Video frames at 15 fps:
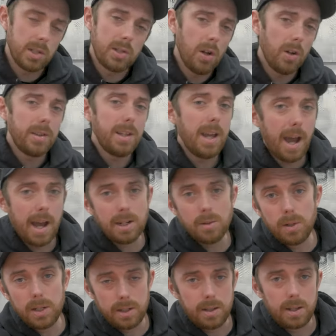it's not the
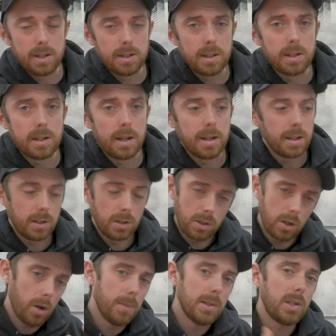animal at the end of the day that
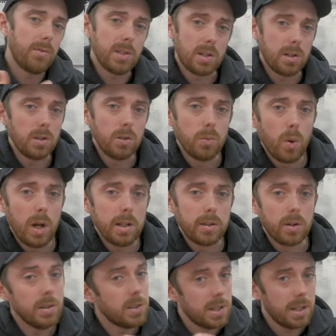determines if it's going to do well or
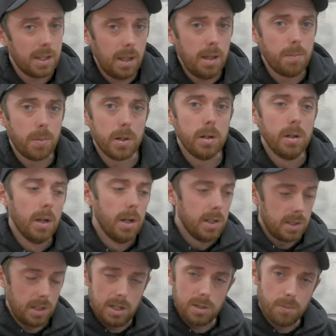not, it's the keeper.
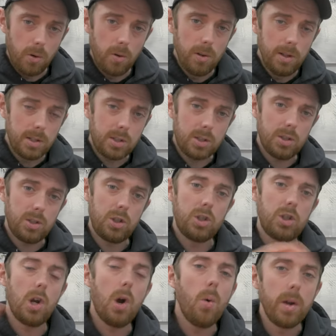So he's more or less
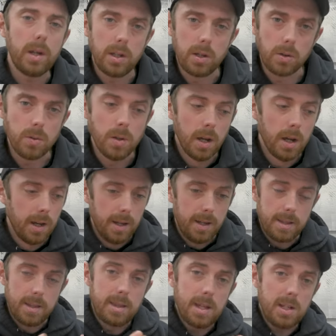showing you,
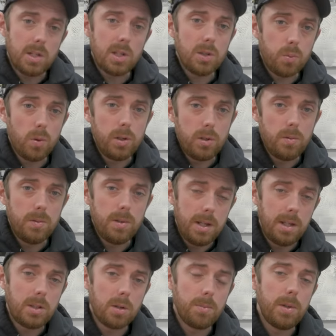this is what you
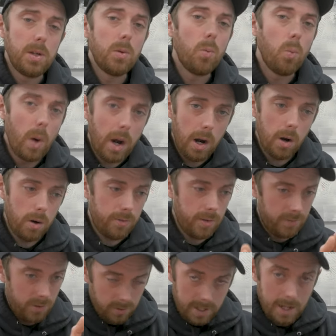need to be aware of
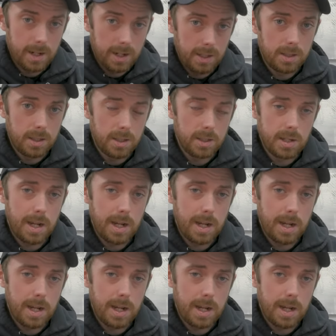if you're getting into this